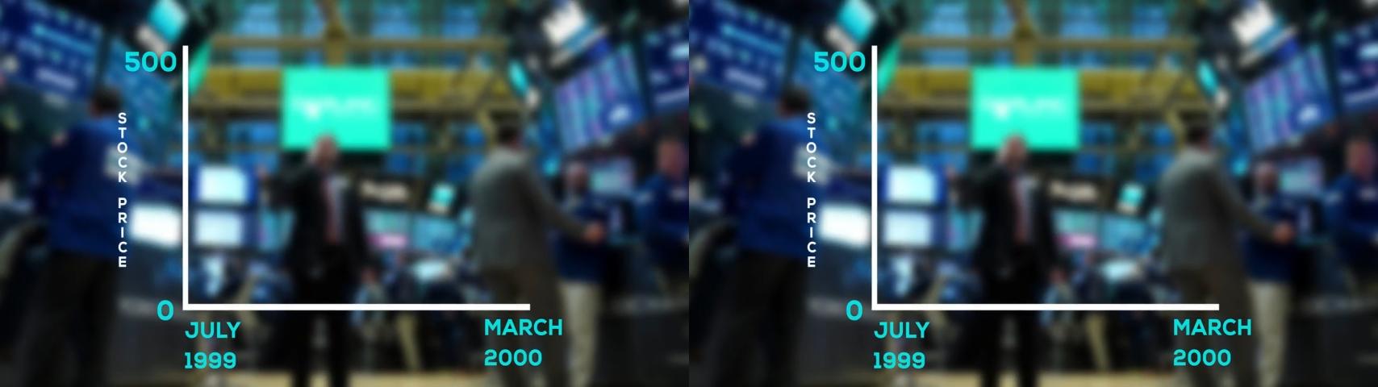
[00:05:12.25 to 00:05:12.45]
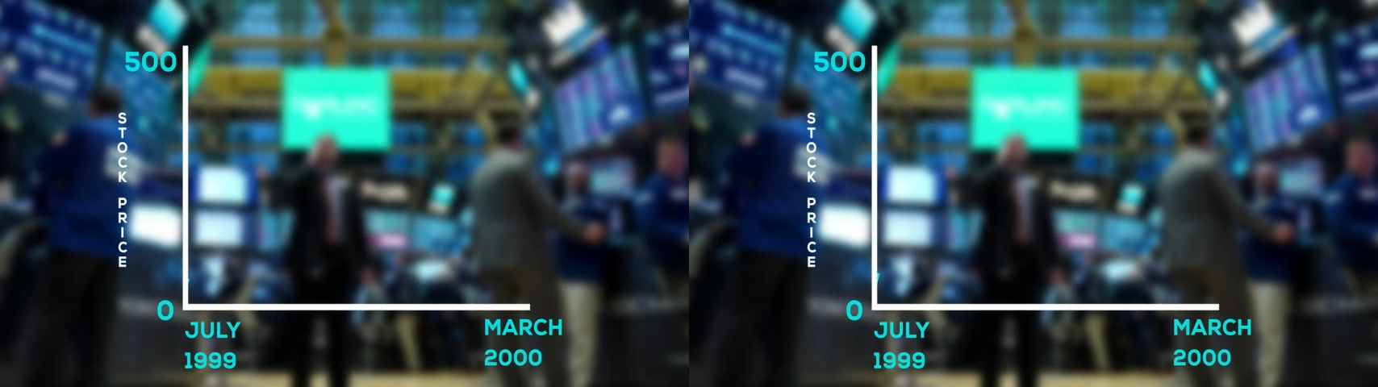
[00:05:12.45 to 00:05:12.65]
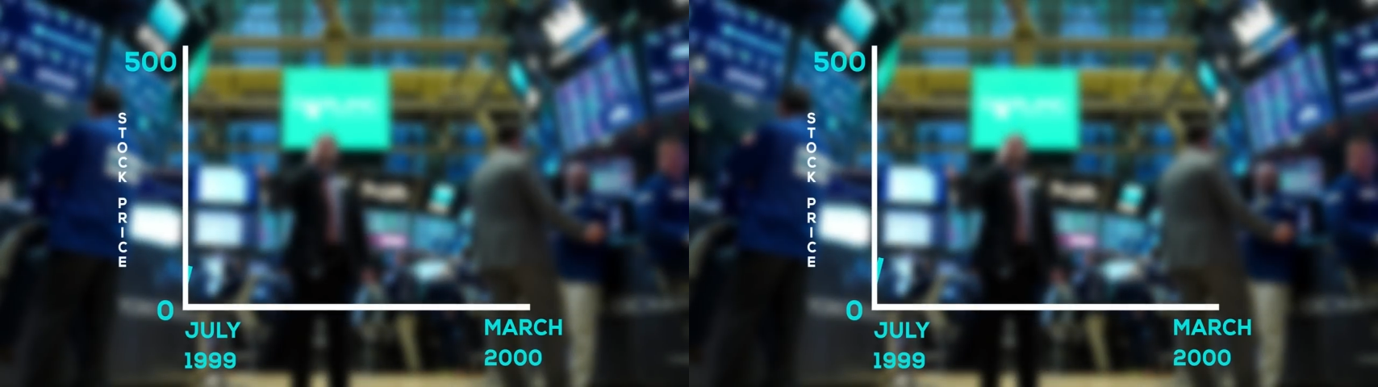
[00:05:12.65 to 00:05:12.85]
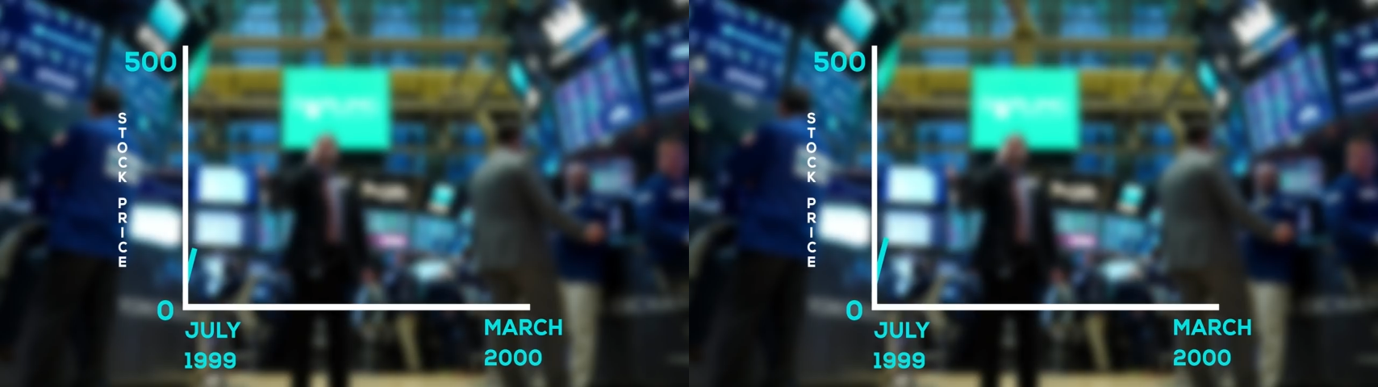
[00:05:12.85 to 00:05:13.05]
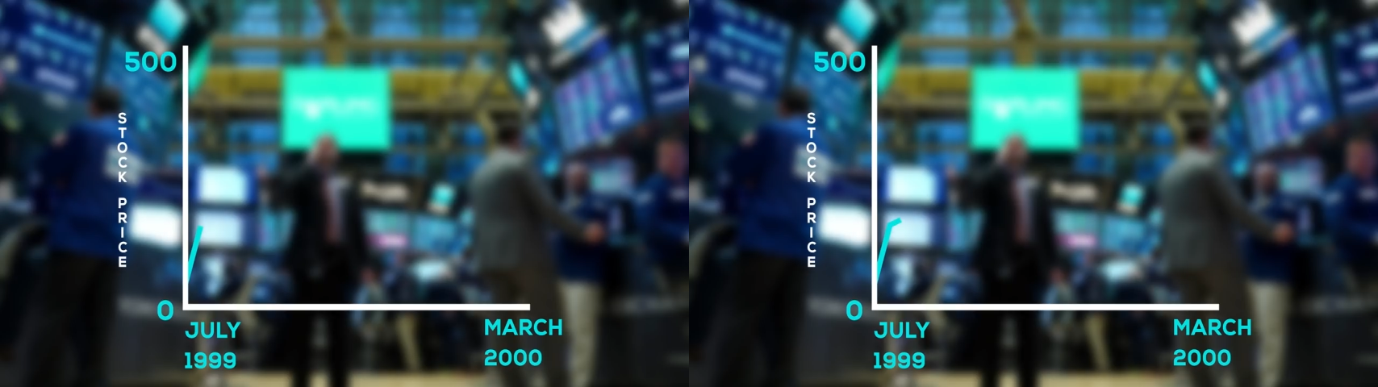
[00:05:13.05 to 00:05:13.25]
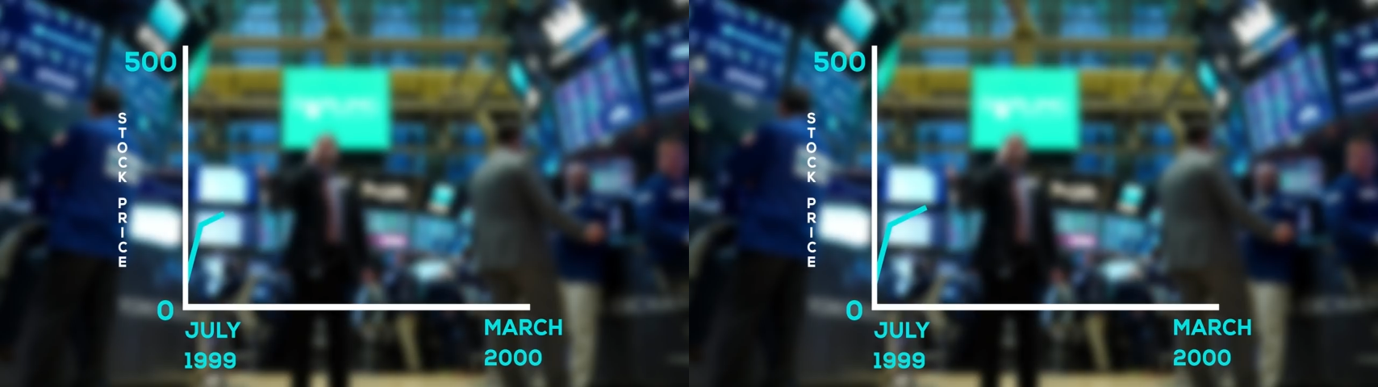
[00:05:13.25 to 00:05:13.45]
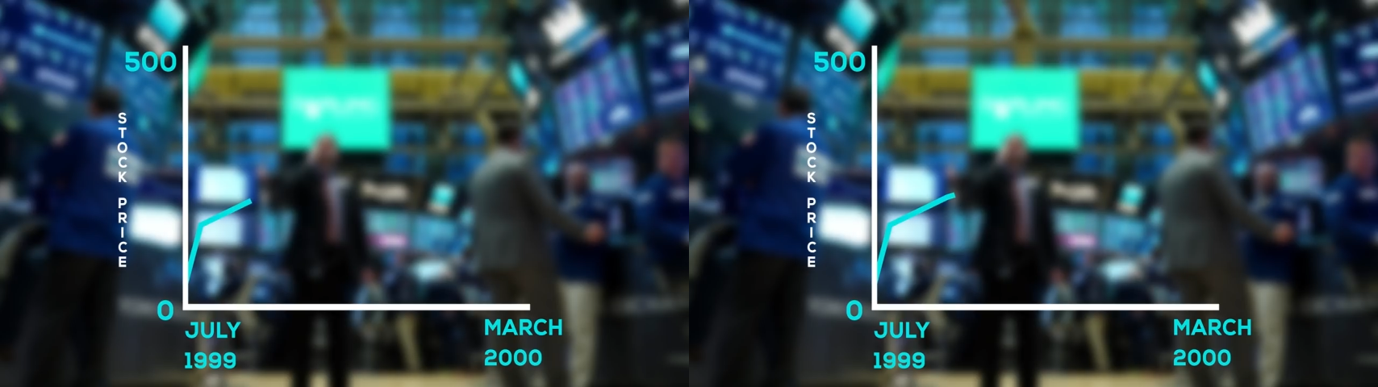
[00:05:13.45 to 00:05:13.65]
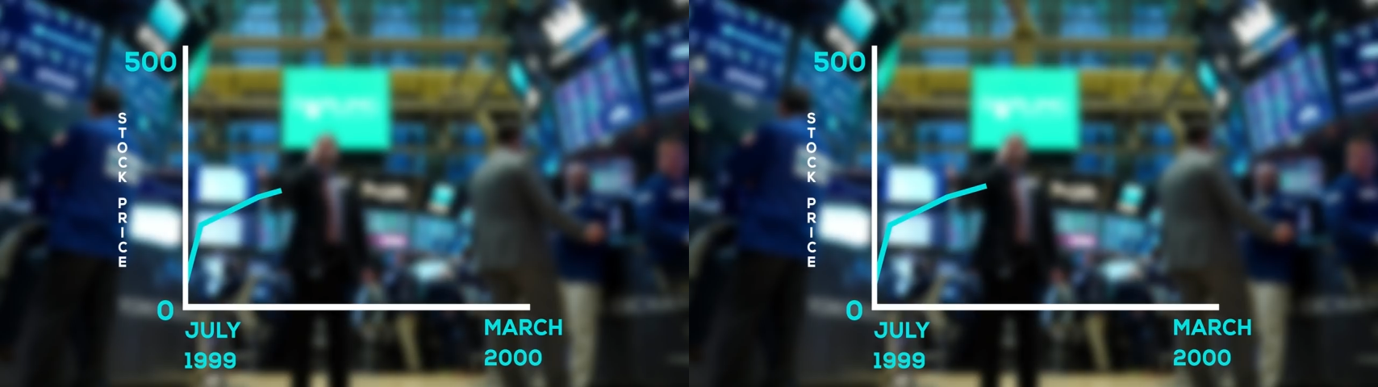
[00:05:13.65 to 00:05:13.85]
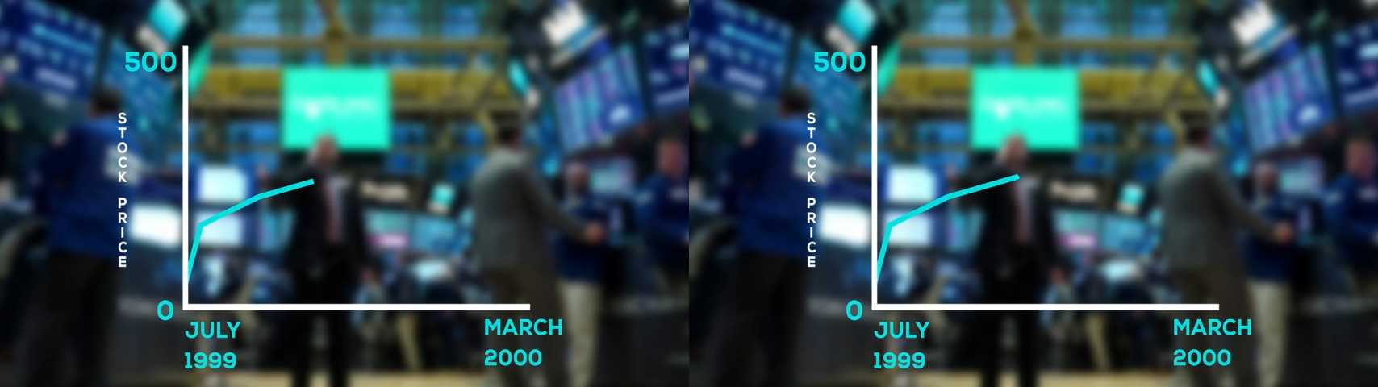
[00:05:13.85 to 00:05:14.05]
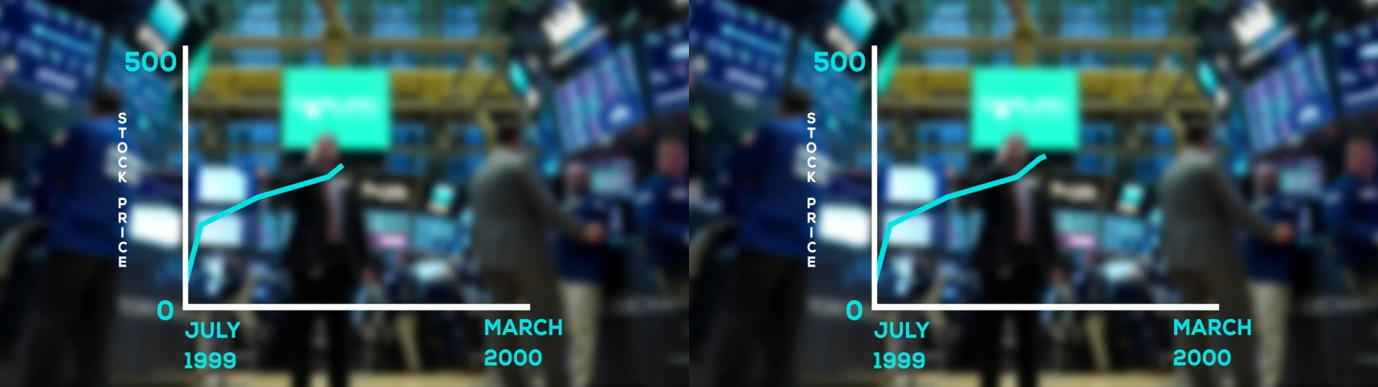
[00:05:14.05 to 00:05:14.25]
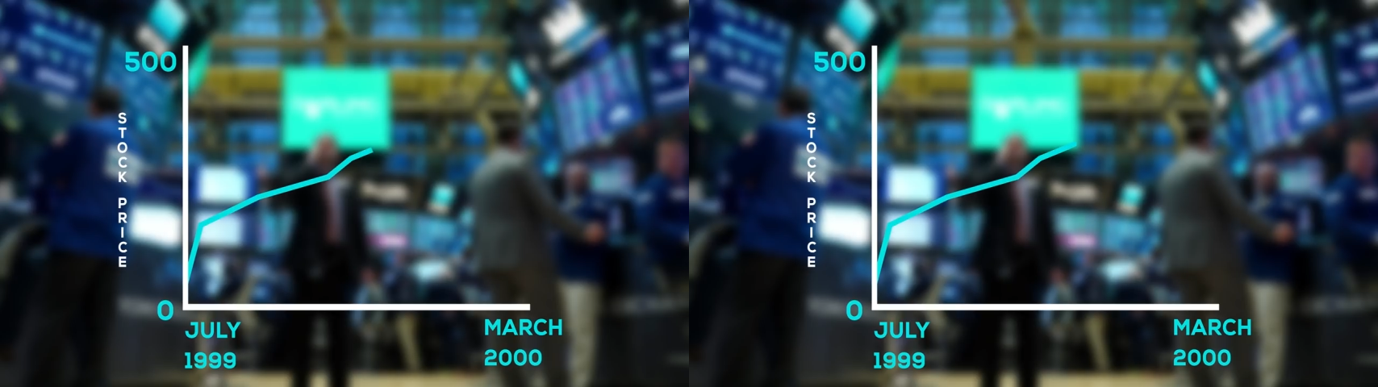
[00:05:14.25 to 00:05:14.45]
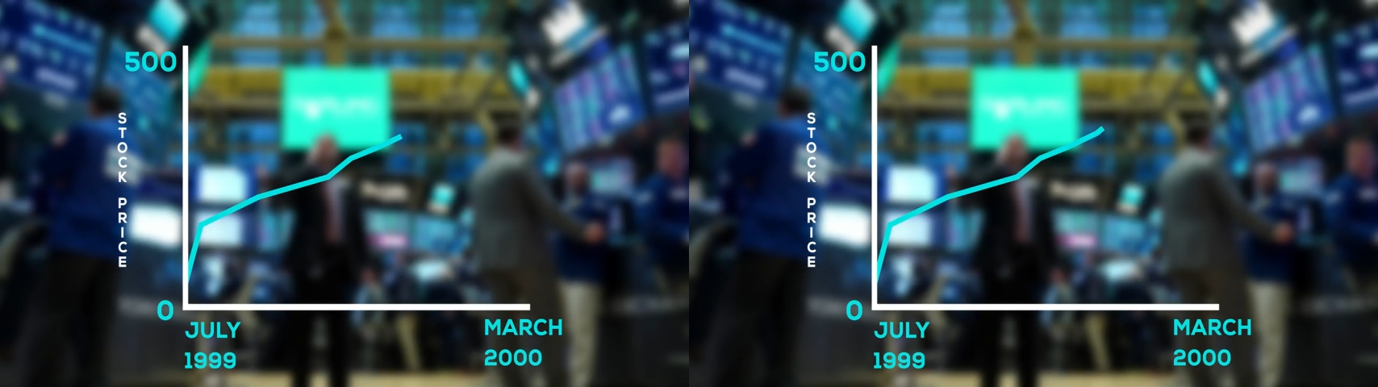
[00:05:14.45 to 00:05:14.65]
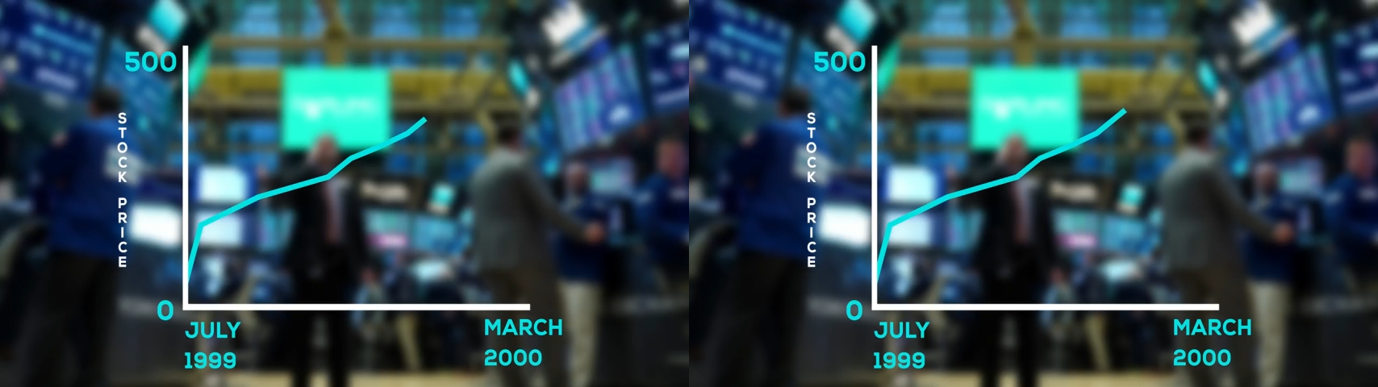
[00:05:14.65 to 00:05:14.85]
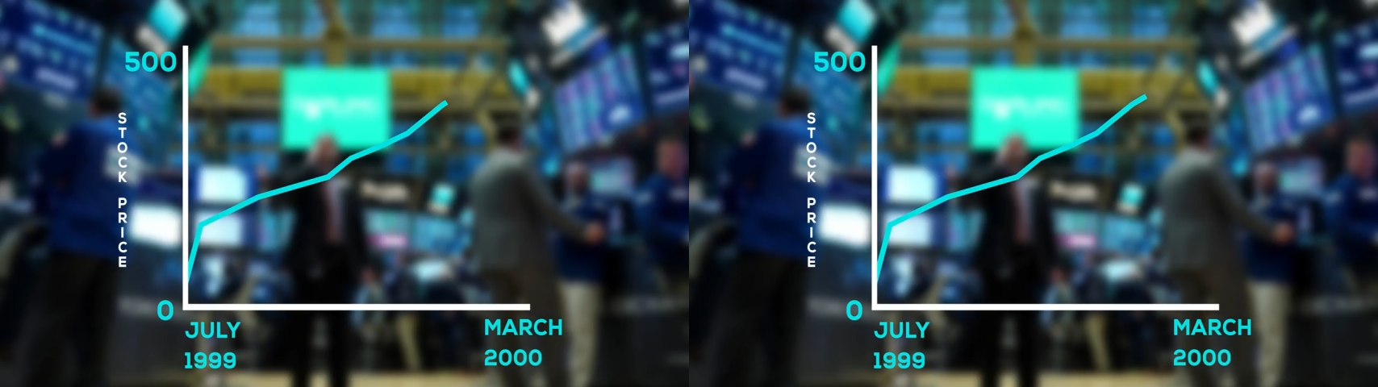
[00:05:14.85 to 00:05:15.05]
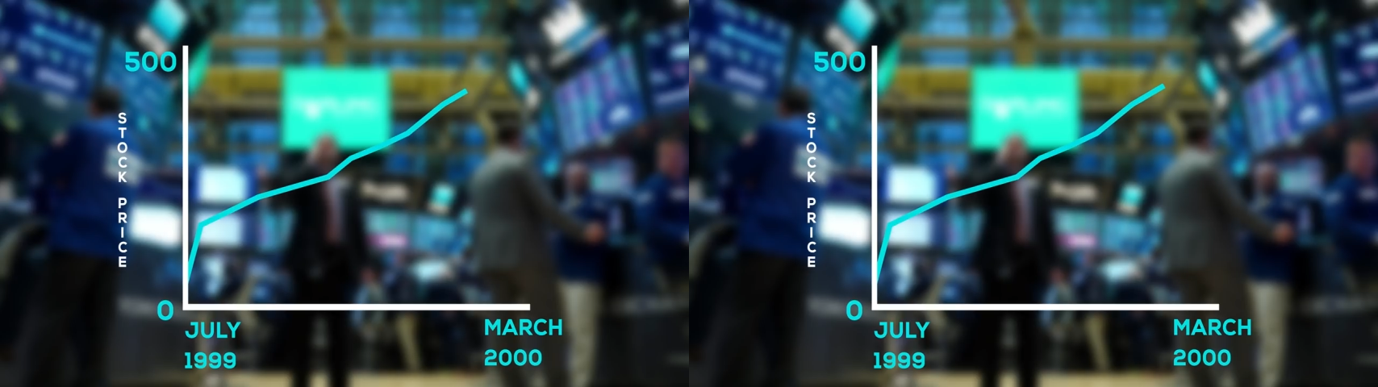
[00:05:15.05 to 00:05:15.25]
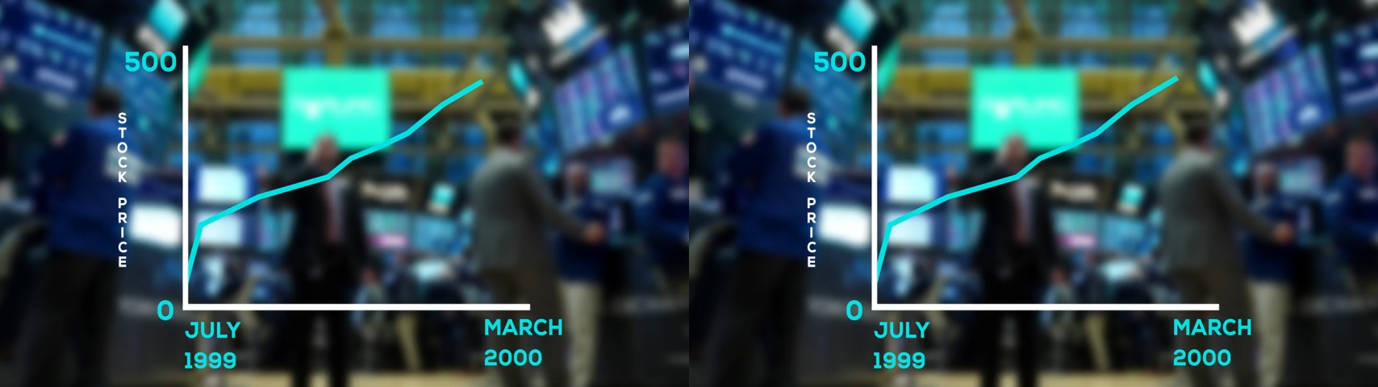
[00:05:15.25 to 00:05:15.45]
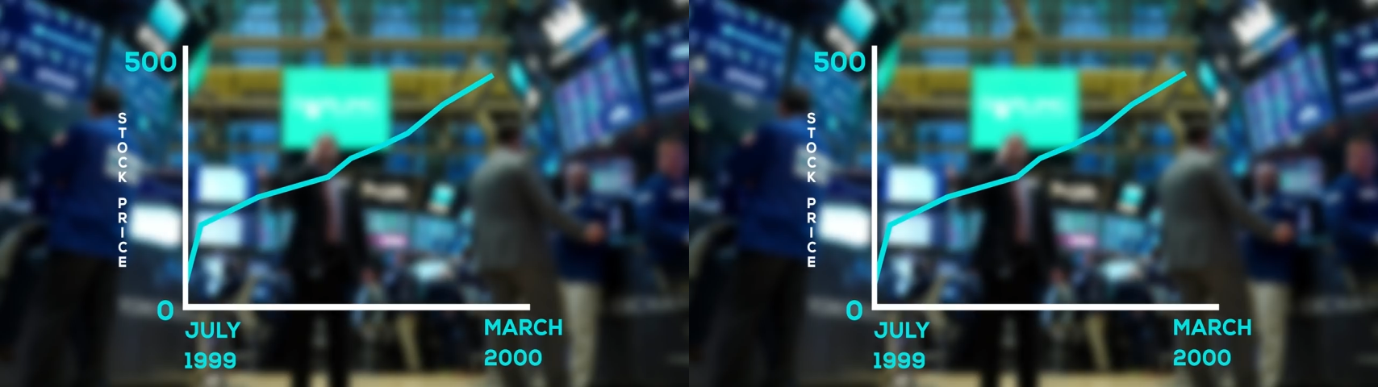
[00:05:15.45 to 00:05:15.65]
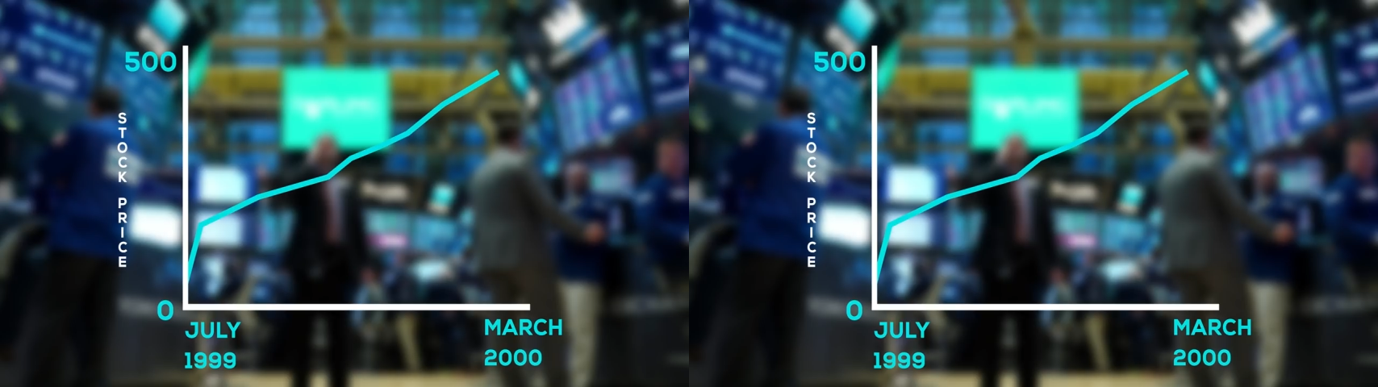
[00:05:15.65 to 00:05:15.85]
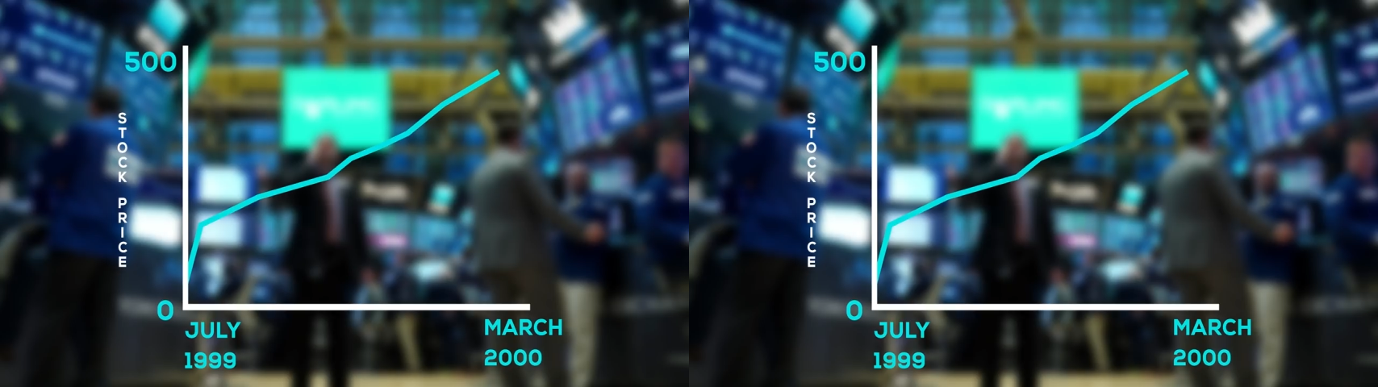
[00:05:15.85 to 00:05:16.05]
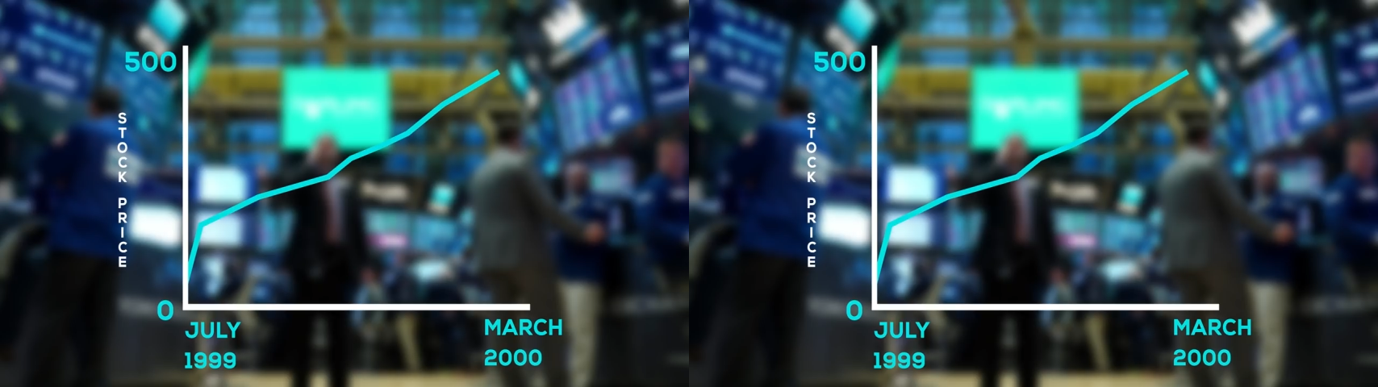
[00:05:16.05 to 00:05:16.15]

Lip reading: No face is visible, so there are no lips to read.